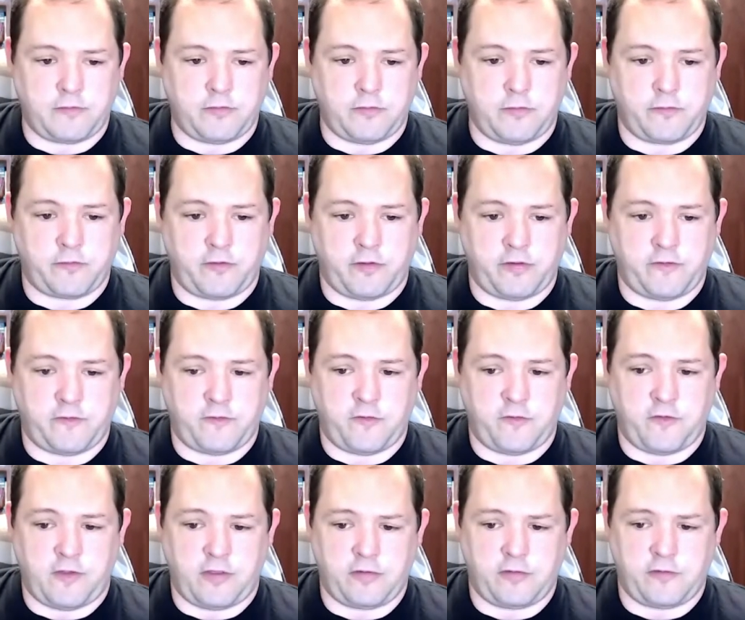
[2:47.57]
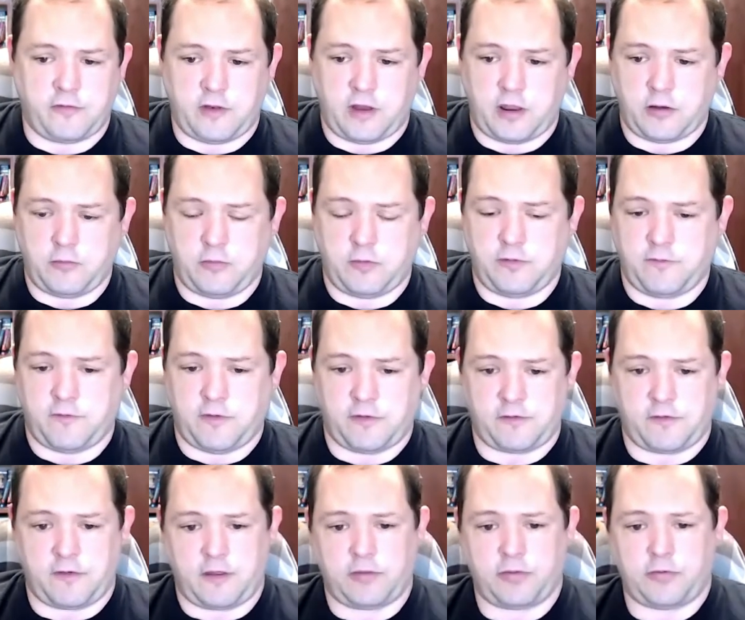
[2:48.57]
to those kinds of events and how do we
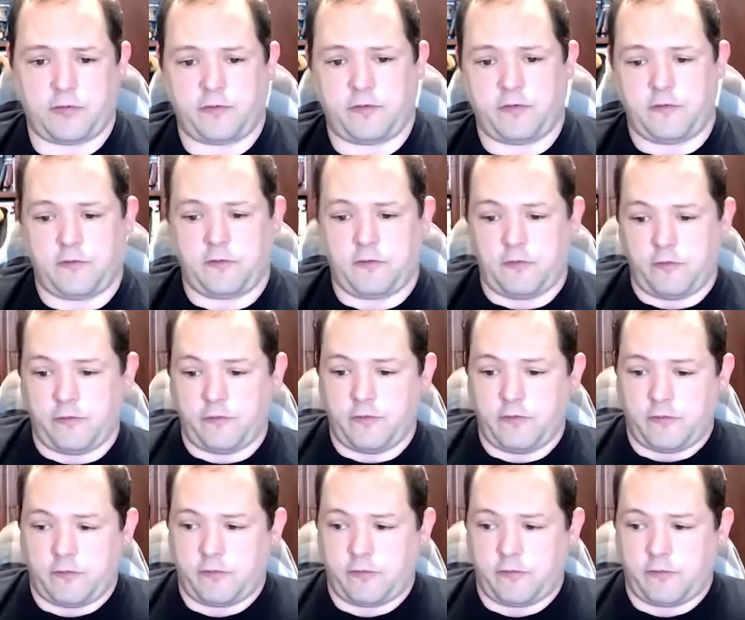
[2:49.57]
investigate those issues?